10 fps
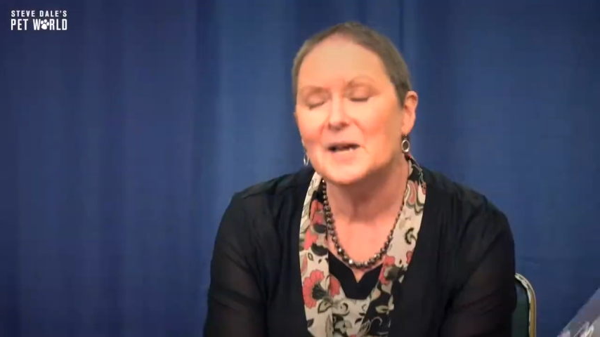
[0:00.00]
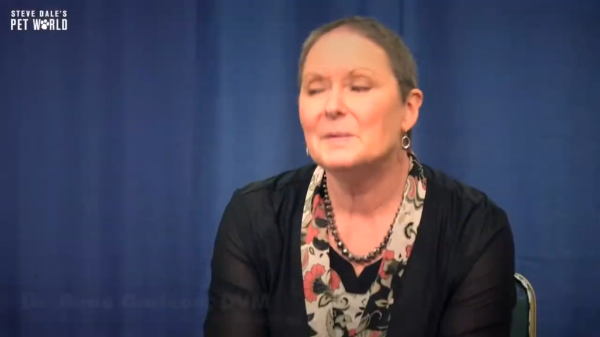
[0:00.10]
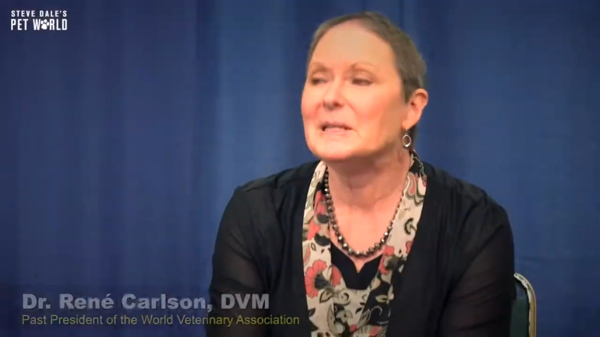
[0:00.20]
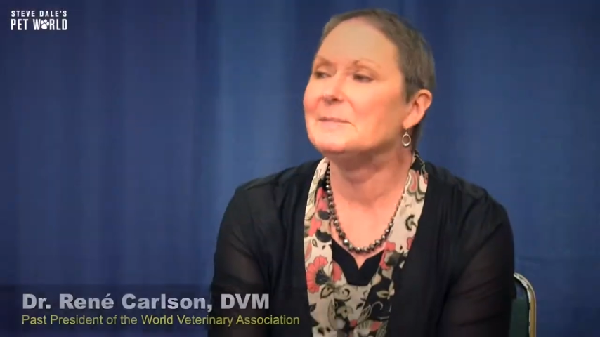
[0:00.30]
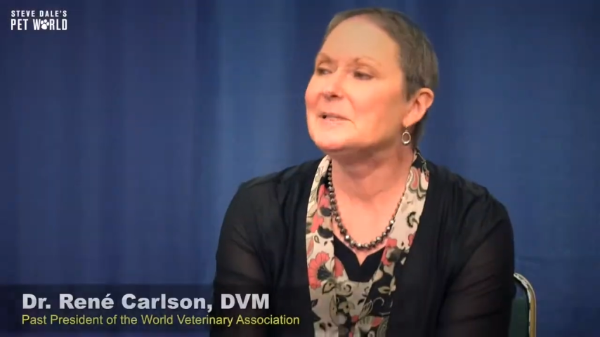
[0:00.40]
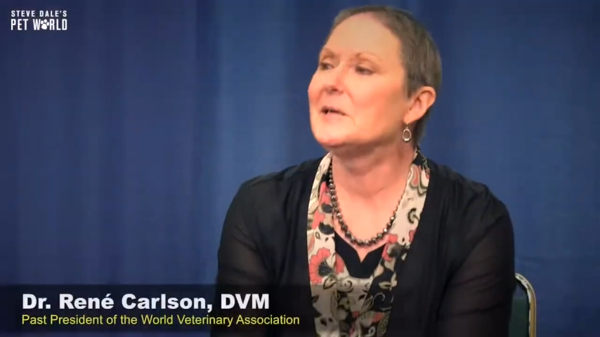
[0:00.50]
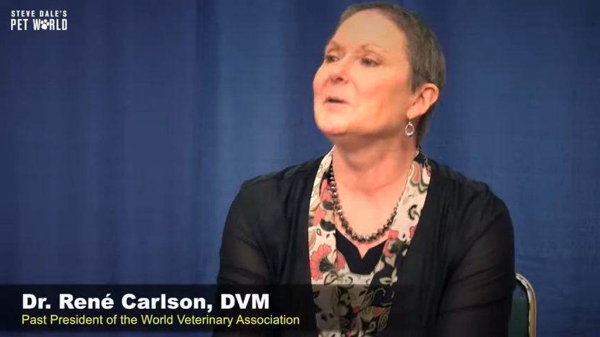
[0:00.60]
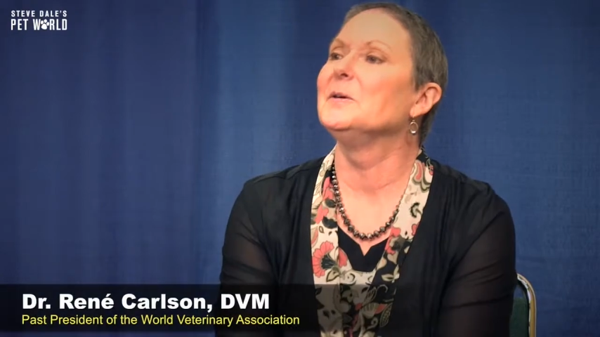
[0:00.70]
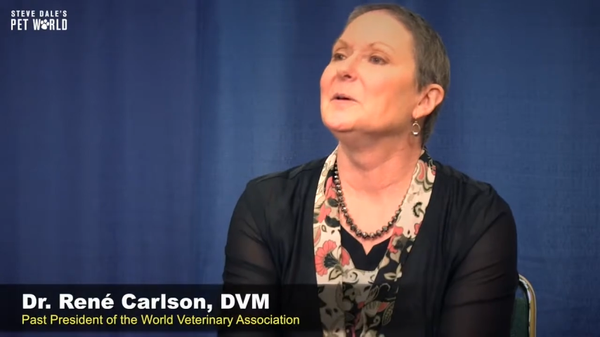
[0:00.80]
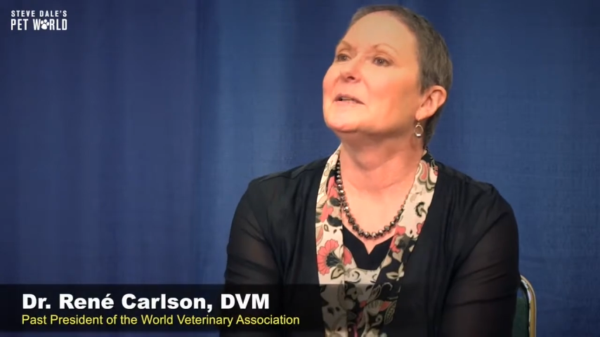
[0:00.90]
Well, let me tell
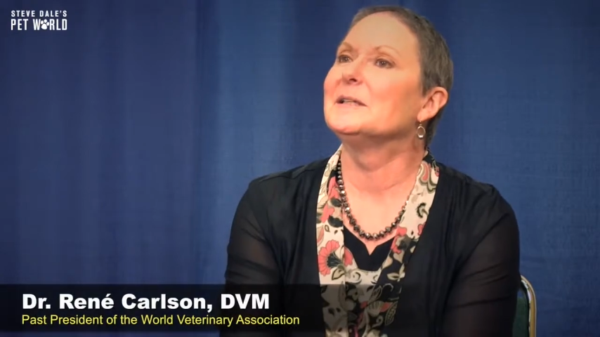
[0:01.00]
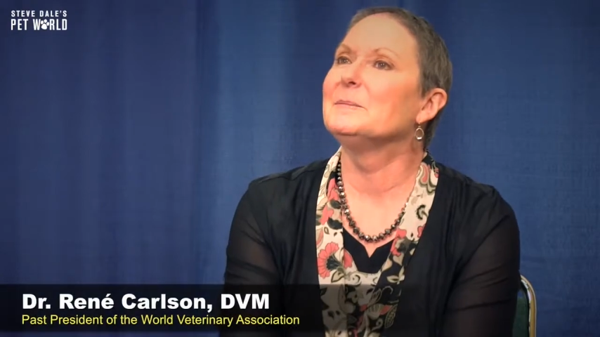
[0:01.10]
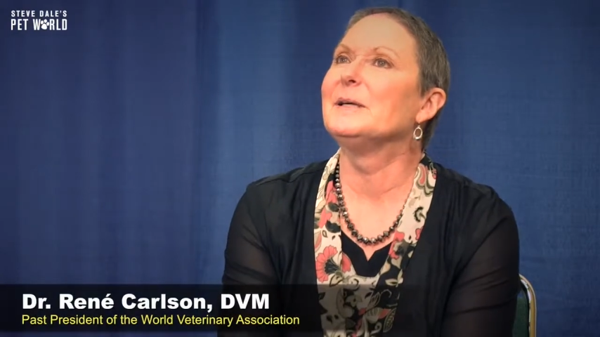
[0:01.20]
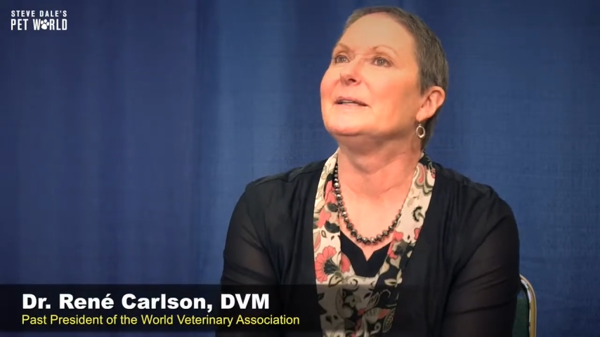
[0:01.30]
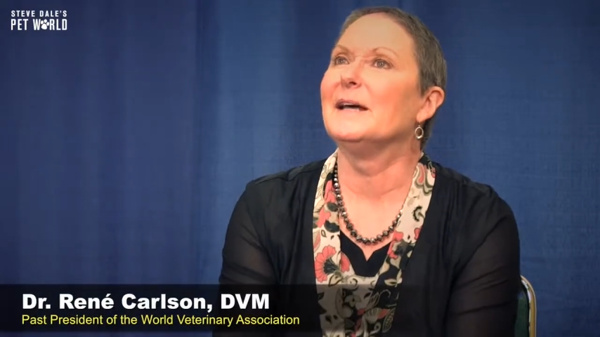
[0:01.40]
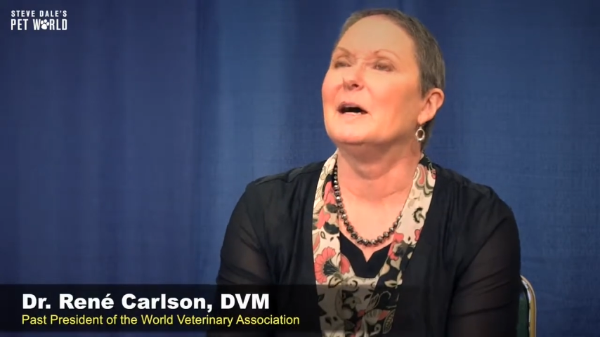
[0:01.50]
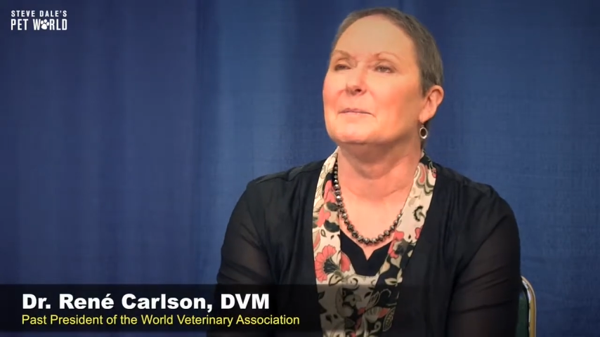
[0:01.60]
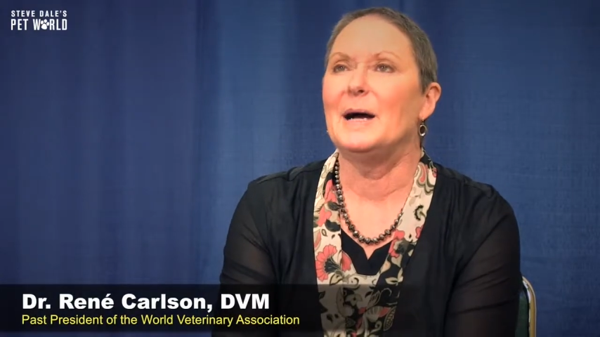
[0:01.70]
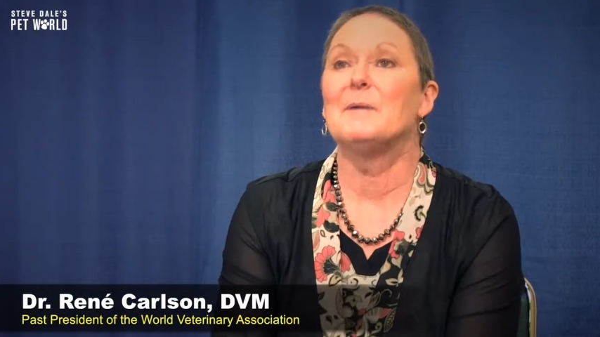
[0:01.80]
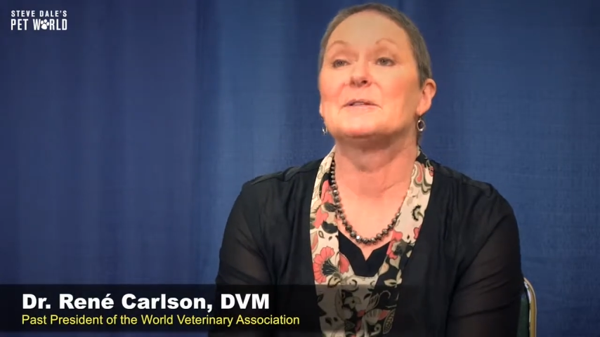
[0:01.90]
you a little bit
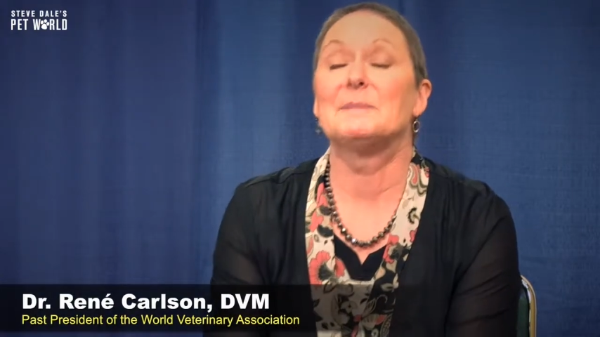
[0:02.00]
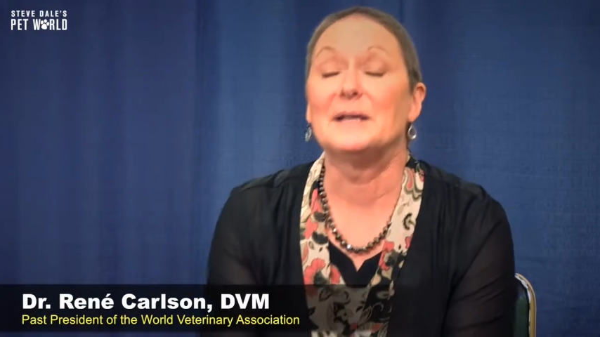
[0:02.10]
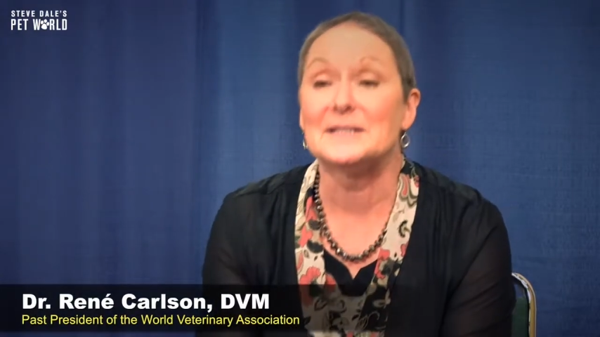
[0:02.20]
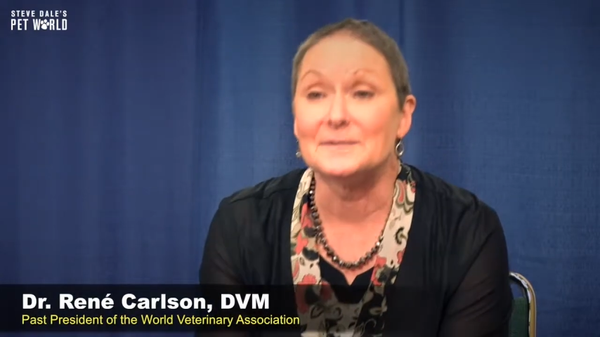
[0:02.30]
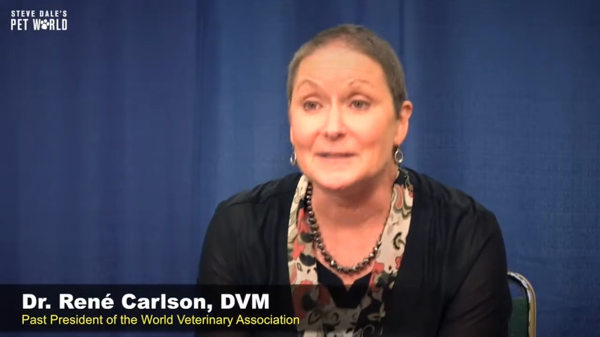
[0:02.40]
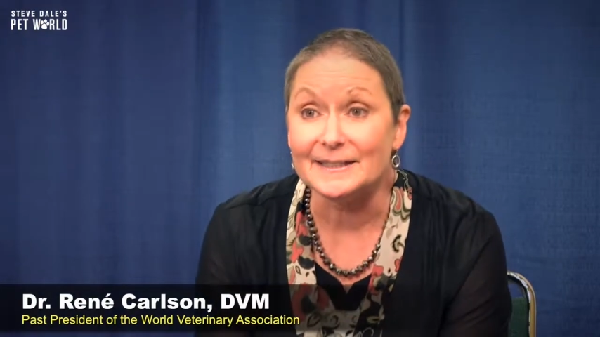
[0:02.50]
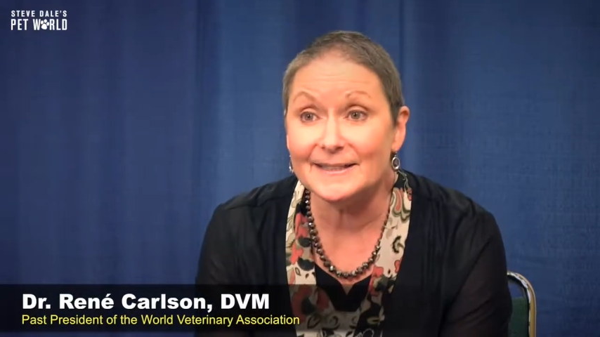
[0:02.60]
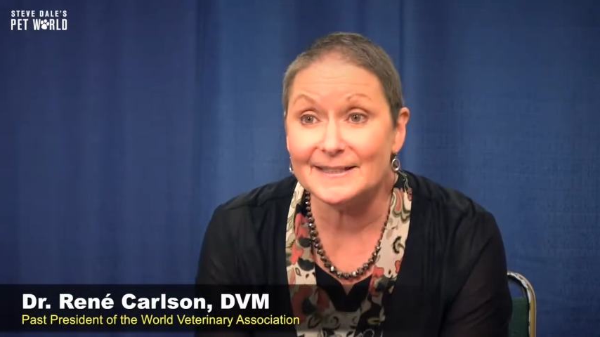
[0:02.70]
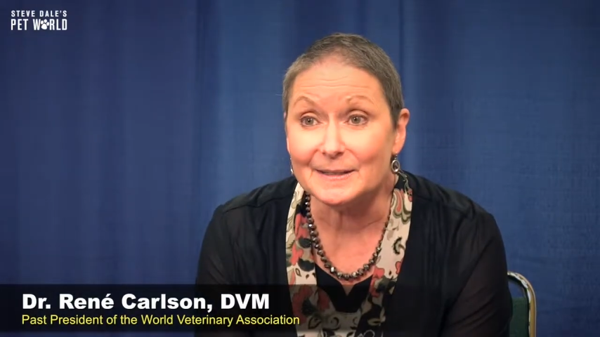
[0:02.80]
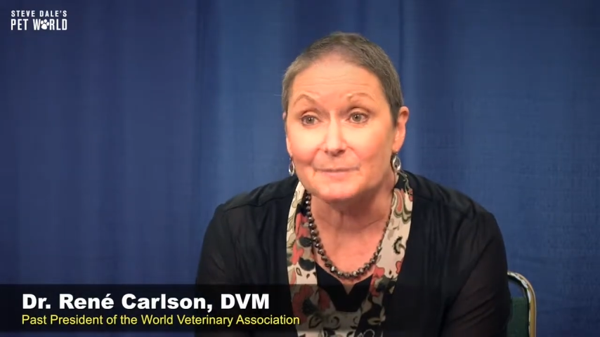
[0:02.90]
how expansive it is.